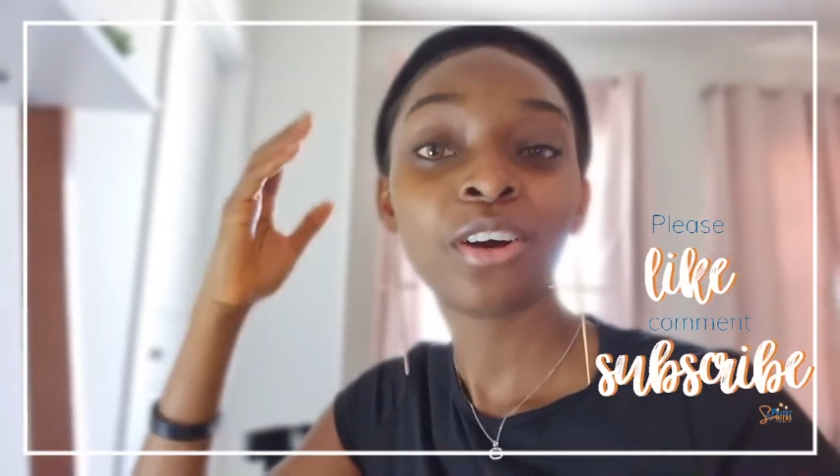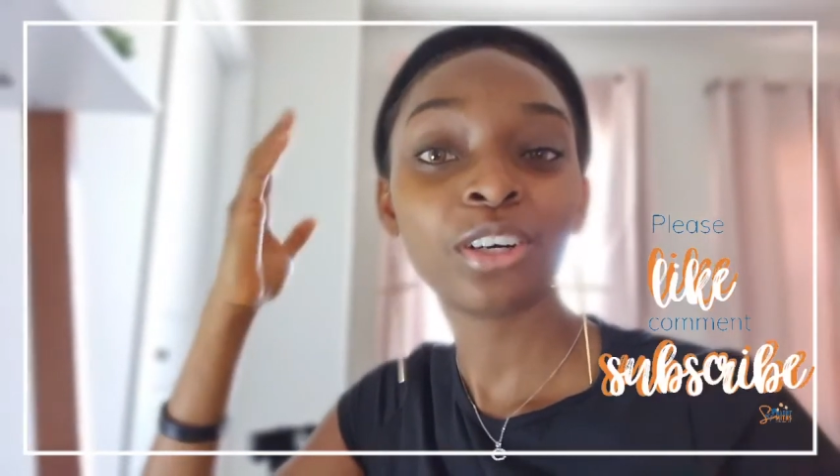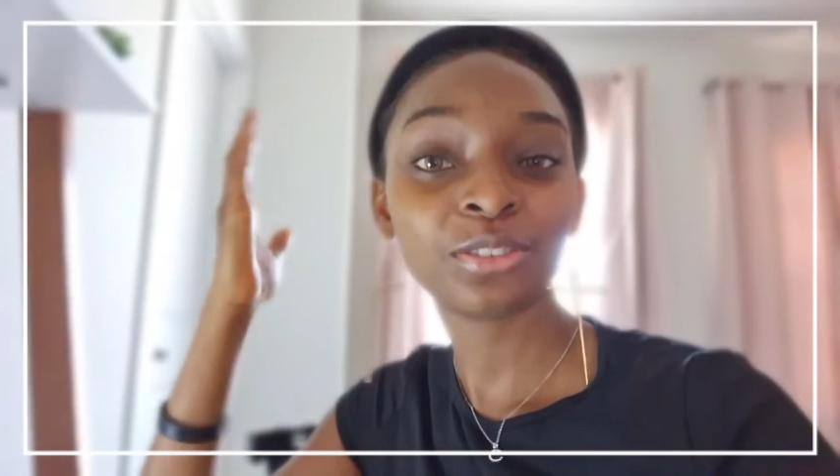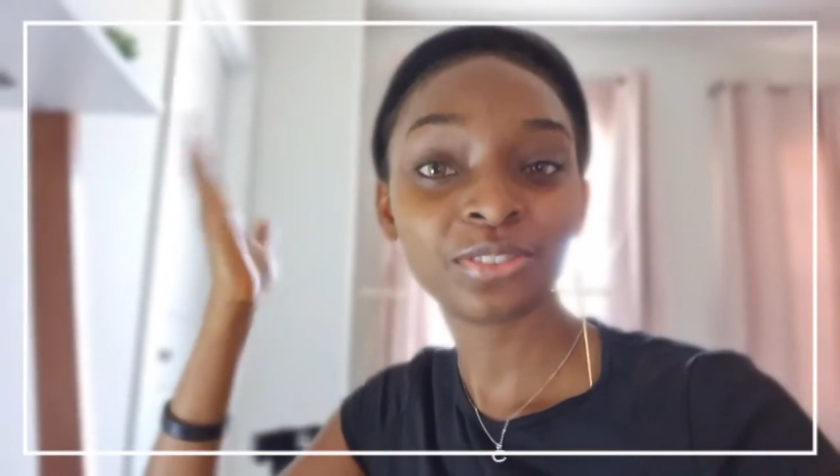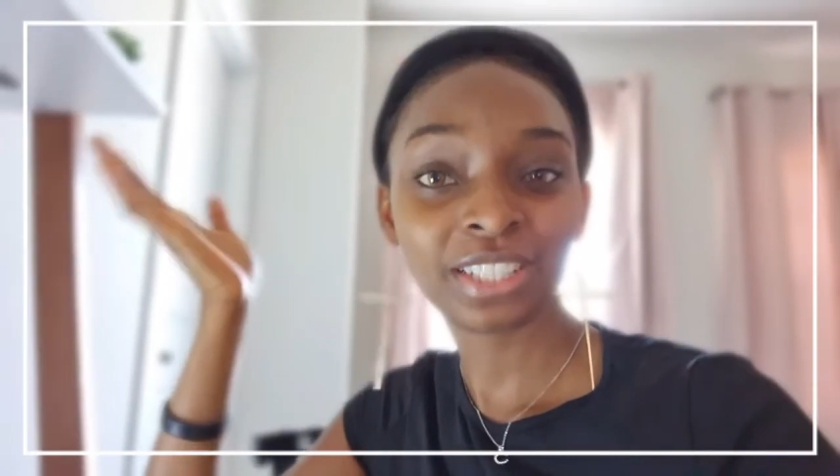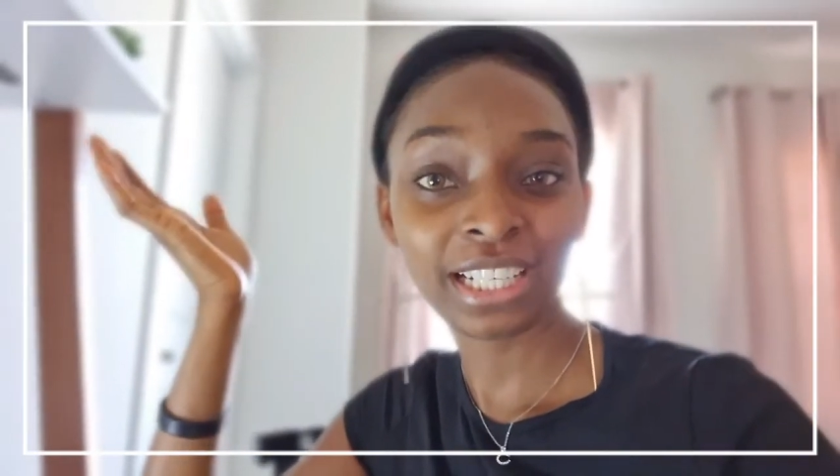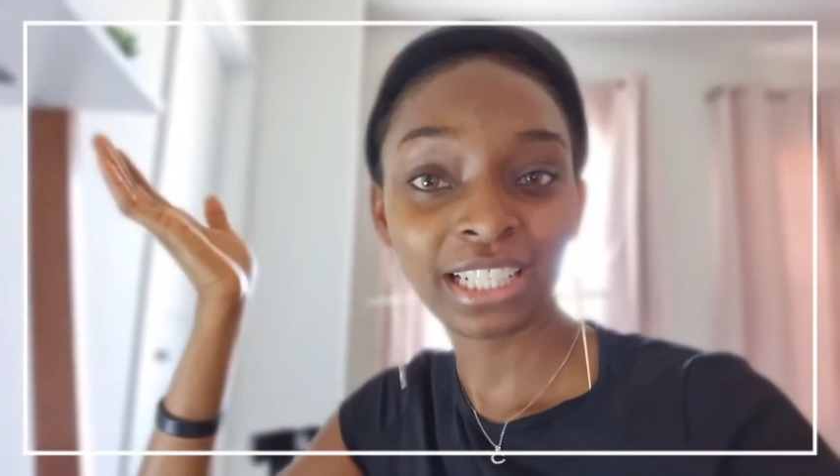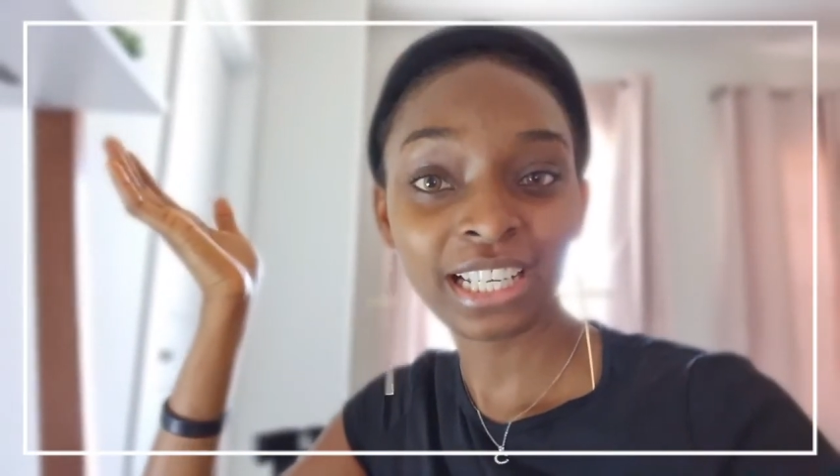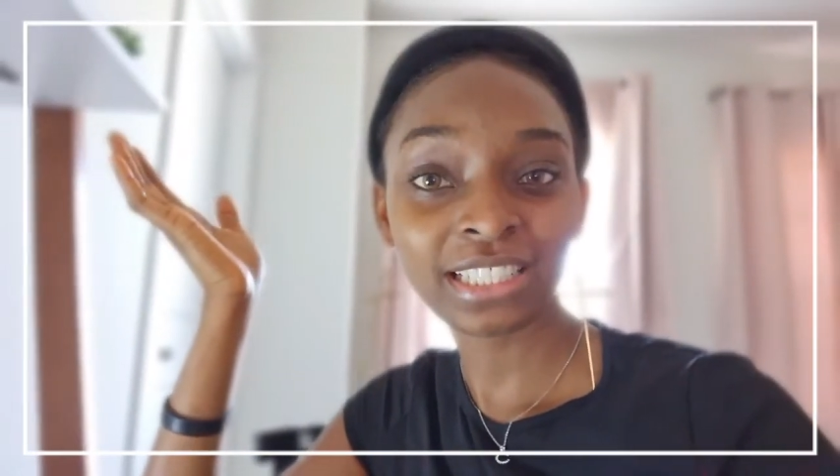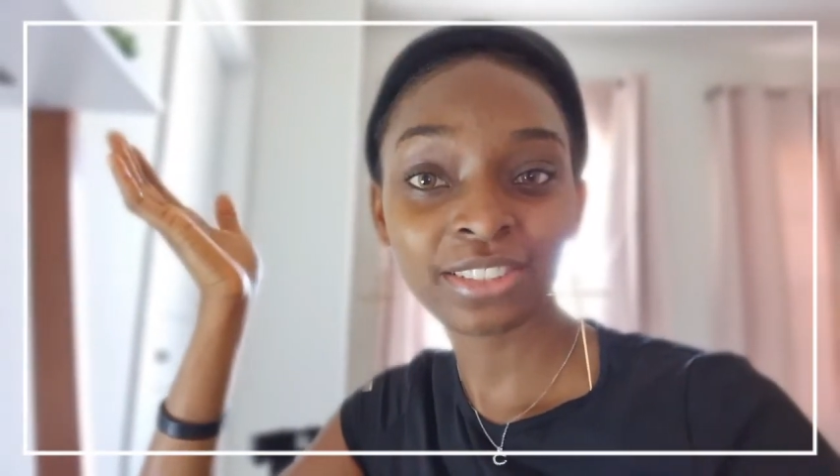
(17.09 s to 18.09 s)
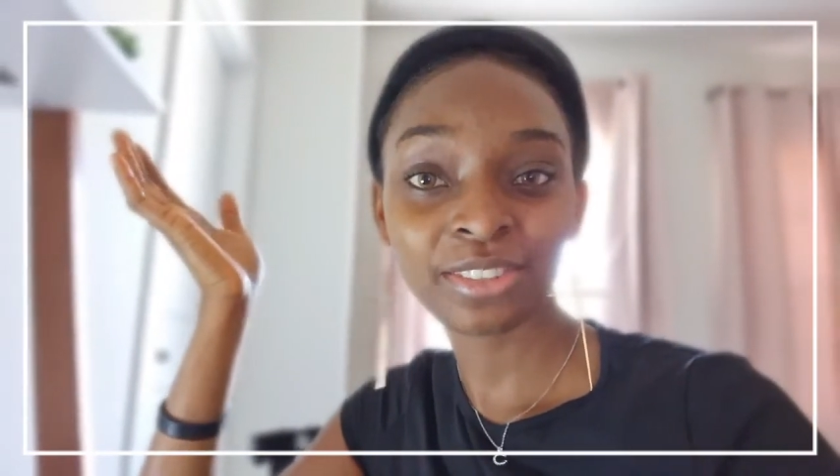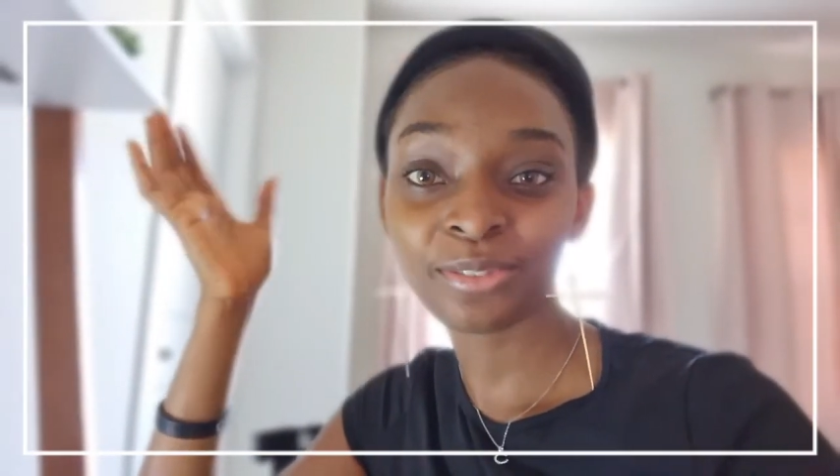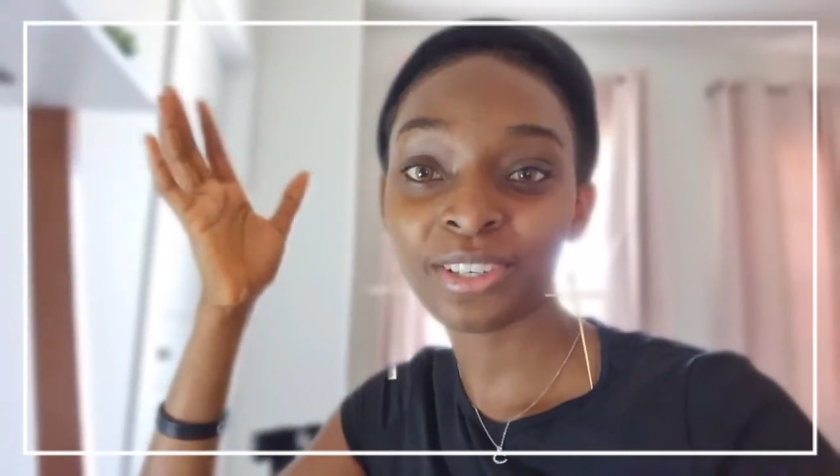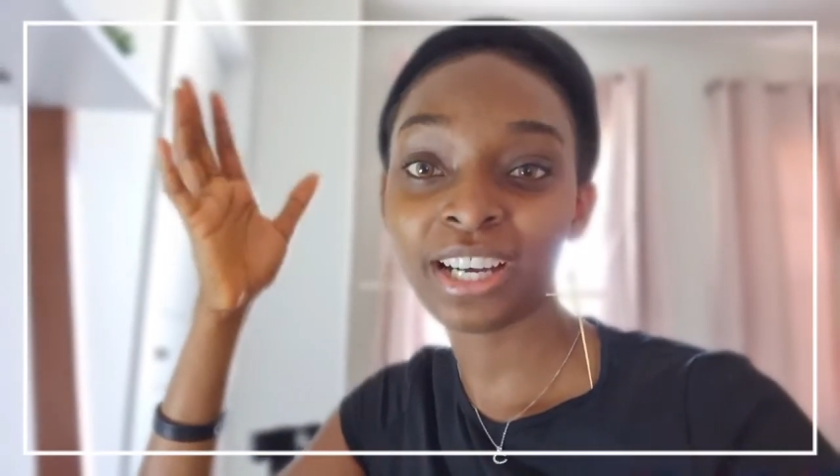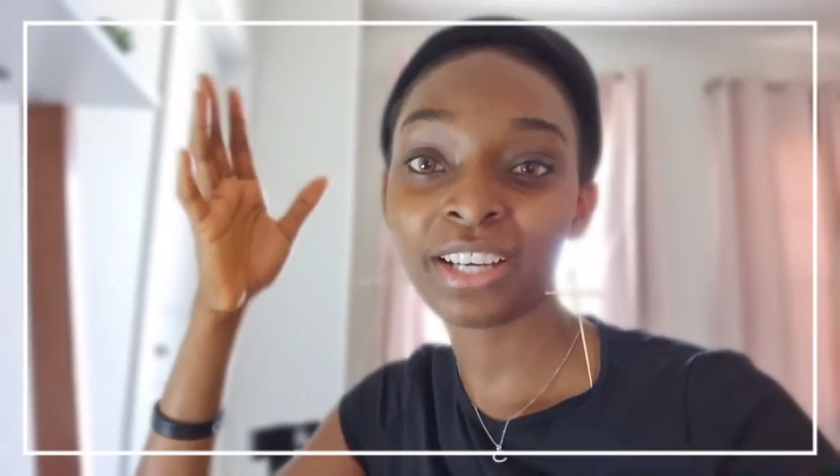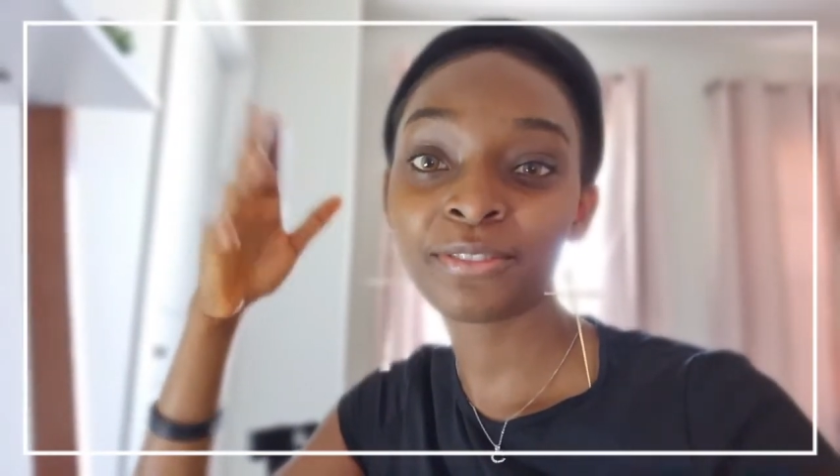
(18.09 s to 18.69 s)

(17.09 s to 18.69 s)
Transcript: of 9 Hours Till 5,